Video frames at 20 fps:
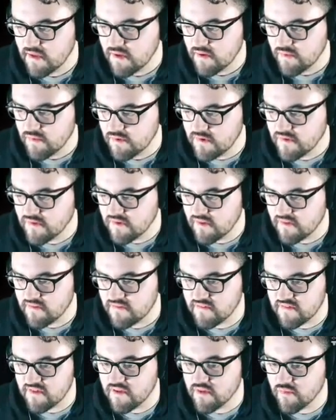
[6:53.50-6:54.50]
we shall
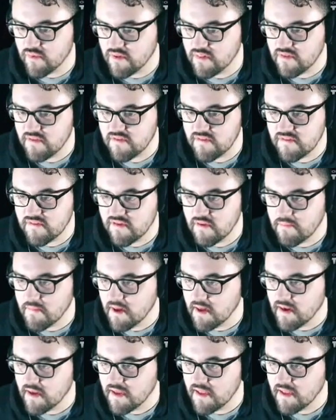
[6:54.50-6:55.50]
see. When does this come
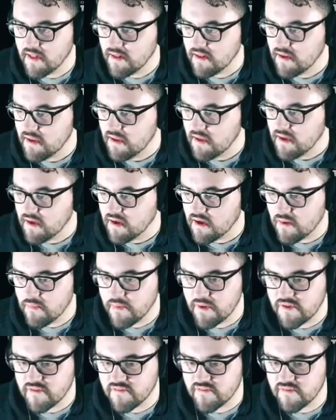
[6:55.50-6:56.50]
out again?
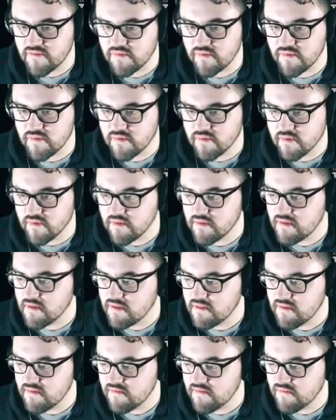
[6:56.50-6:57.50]
Coming soon.
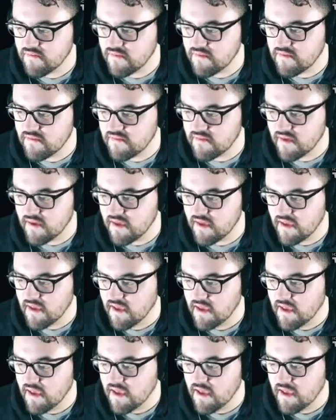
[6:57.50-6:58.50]
It doesn't really say.
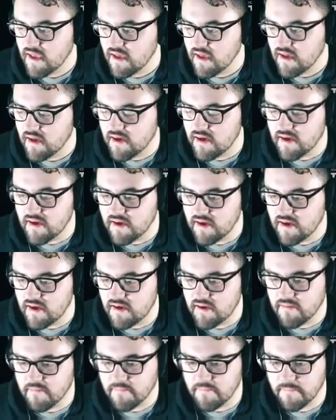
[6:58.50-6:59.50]

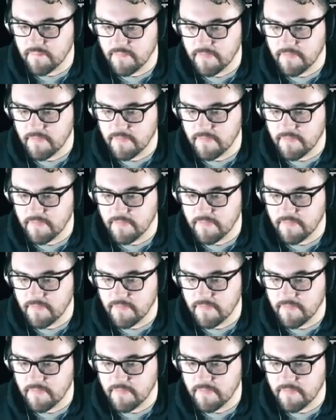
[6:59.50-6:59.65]
Okay.